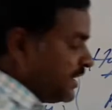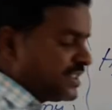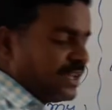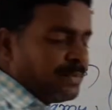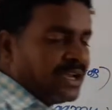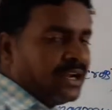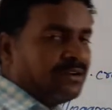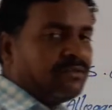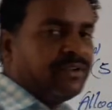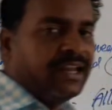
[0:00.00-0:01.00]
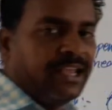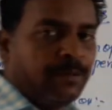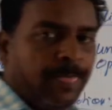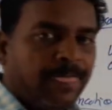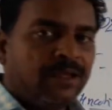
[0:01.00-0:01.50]
is
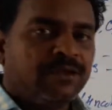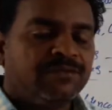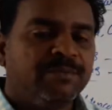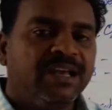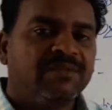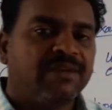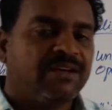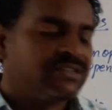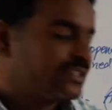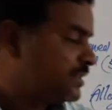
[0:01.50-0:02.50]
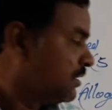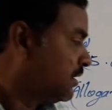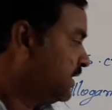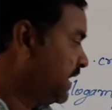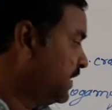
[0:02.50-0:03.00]
epihydrophily? Female flowers,
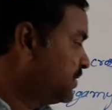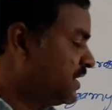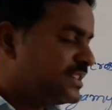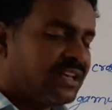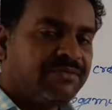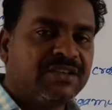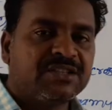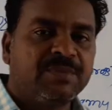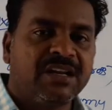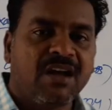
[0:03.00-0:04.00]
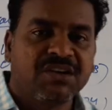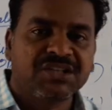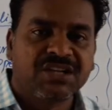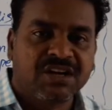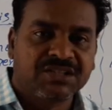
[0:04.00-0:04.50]
they reach the surface by long
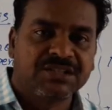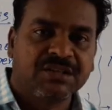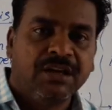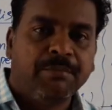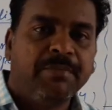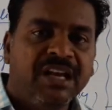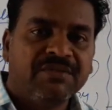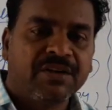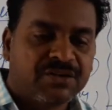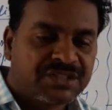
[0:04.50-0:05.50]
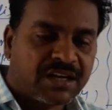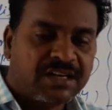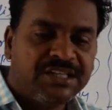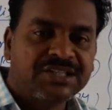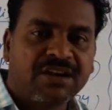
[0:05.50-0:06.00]
stalks. Male flowers are
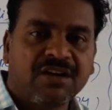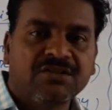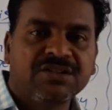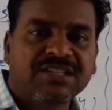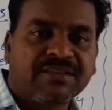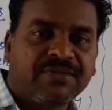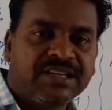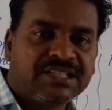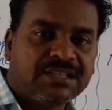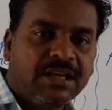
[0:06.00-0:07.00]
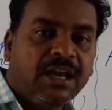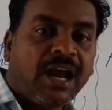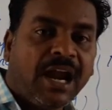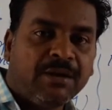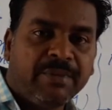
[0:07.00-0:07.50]
released onto the surface,
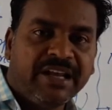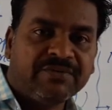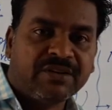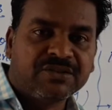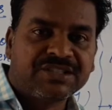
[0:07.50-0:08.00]
and male flowers